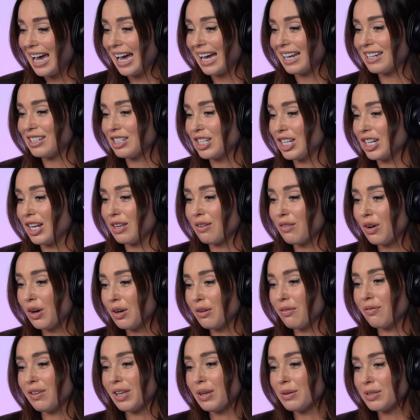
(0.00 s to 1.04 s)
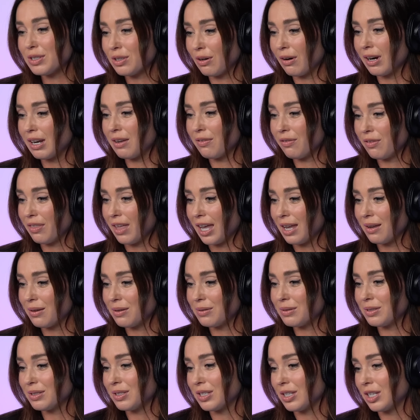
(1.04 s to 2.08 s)
And you know, you've got to feel sorry for
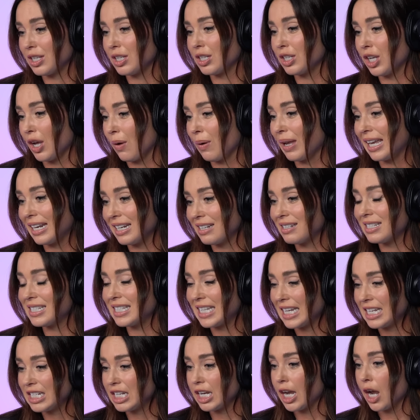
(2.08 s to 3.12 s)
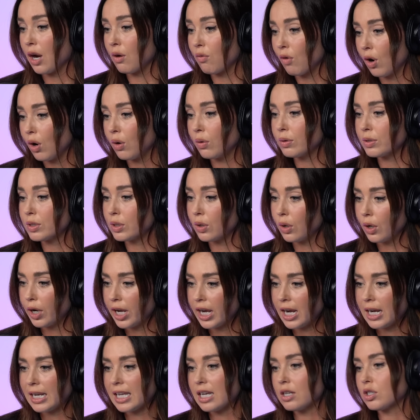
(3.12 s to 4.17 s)
those going in and CDO roles or
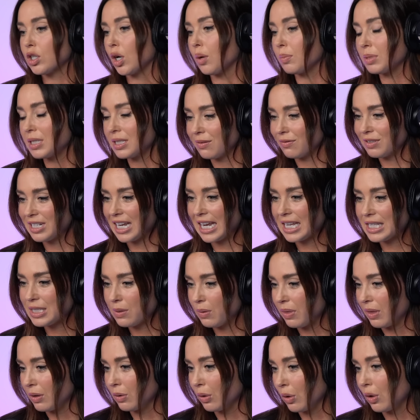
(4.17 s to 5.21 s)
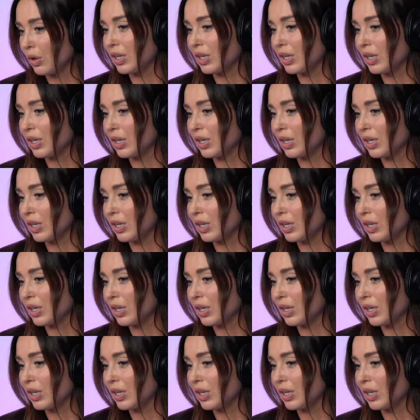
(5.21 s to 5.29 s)
early adopters of data within an